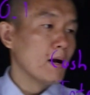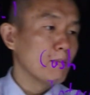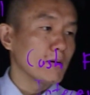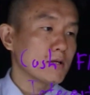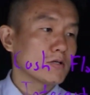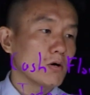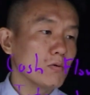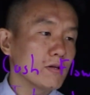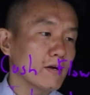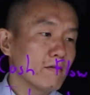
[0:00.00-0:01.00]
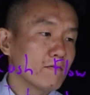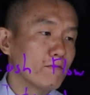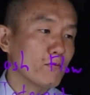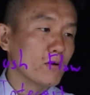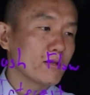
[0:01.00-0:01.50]
but there's only
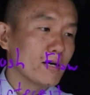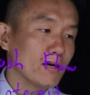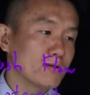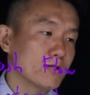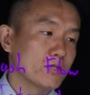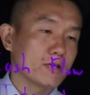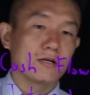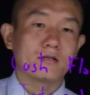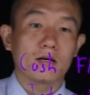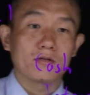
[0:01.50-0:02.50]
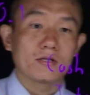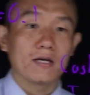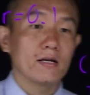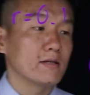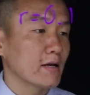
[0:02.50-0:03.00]
4,000 shares
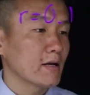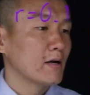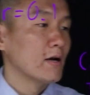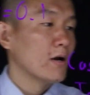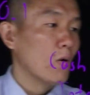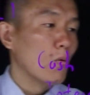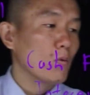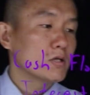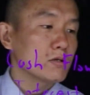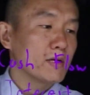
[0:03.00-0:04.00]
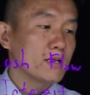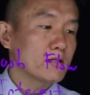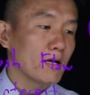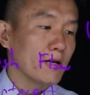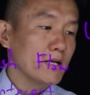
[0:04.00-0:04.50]
outstanding, which means
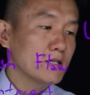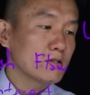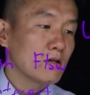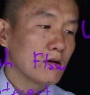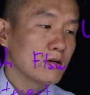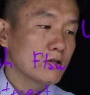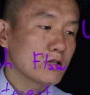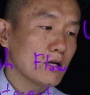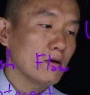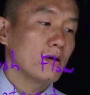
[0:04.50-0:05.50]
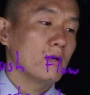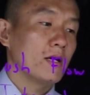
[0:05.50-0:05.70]
that each share